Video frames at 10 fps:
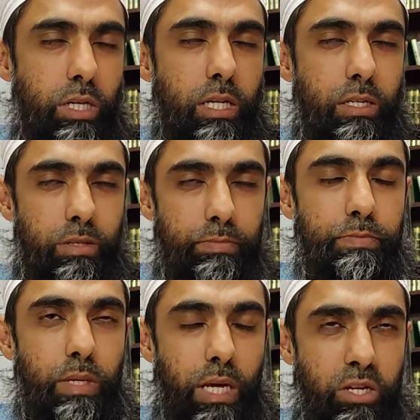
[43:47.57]
Yes,
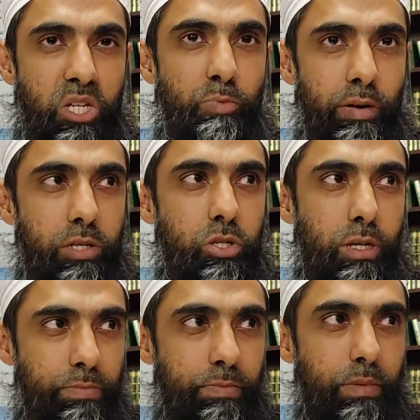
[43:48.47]
in
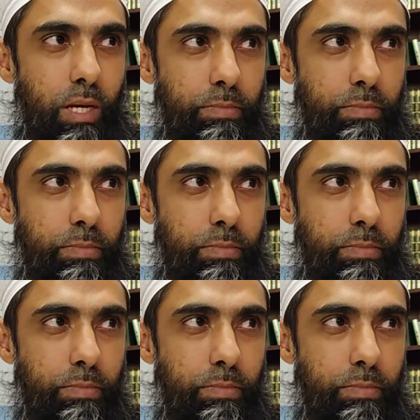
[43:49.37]
desperation. Yeah.